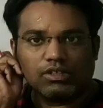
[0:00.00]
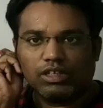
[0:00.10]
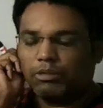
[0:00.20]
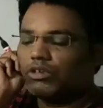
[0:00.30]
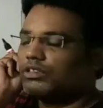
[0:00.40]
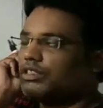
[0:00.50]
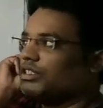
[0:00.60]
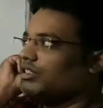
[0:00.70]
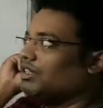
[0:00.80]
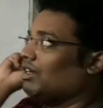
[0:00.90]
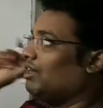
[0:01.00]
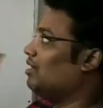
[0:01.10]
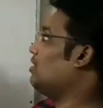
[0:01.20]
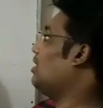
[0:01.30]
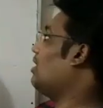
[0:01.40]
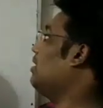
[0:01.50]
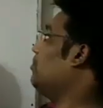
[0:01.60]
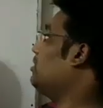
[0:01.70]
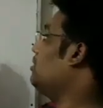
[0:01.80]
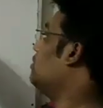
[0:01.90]
concentration layer again not
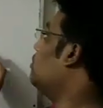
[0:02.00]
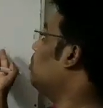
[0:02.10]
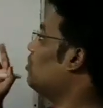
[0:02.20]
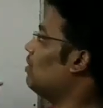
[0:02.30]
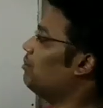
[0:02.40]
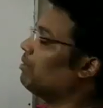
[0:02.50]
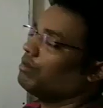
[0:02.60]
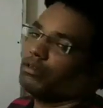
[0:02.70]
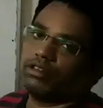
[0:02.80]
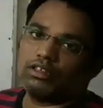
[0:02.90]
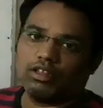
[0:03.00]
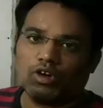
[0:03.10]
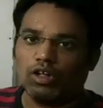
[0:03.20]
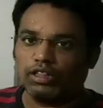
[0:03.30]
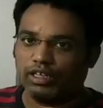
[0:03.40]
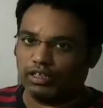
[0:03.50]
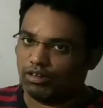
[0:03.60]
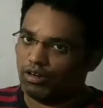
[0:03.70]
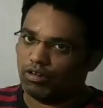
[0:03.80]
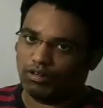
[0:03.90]
is equal to 1, but the whole thing
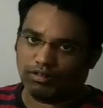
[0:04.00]
gone.